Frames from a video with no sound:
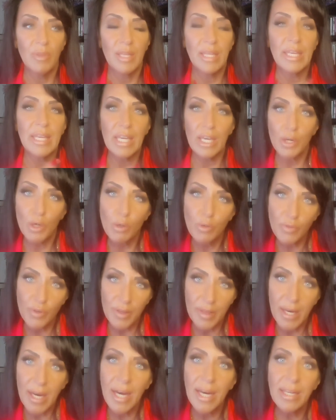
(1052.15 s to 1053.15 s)
get over
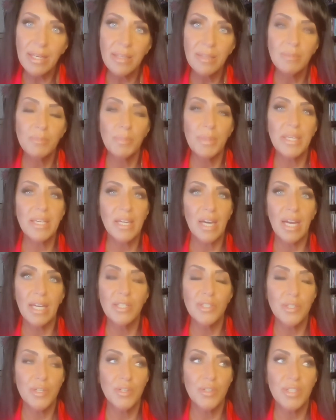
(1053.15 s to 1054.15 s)
that, be
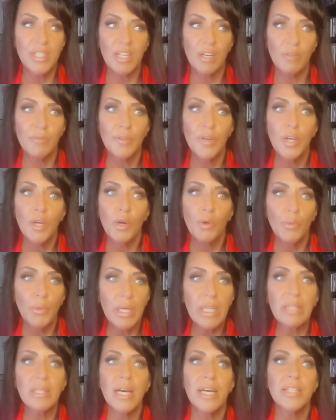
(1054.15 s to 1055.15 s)
kind to yourself,
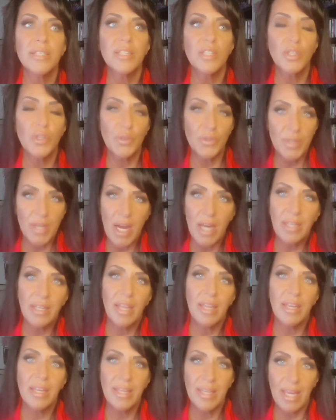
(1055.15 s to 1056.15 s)
realize you're not
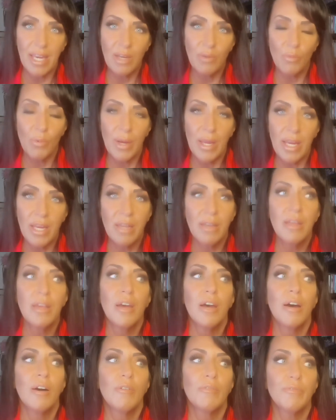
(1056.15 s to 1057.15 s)
going to gain weight
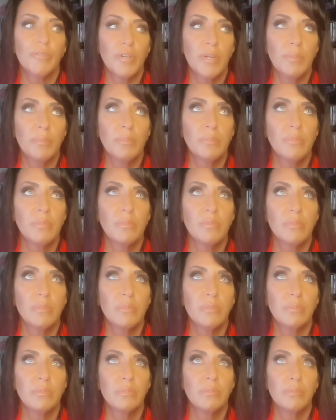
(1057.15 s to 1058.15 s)
from
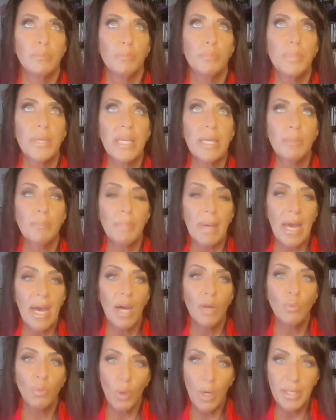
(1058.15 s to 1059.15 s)
being
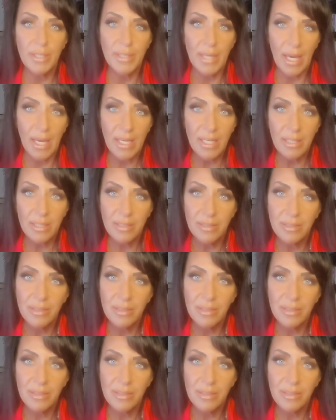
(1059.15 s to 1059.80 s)
bad one night.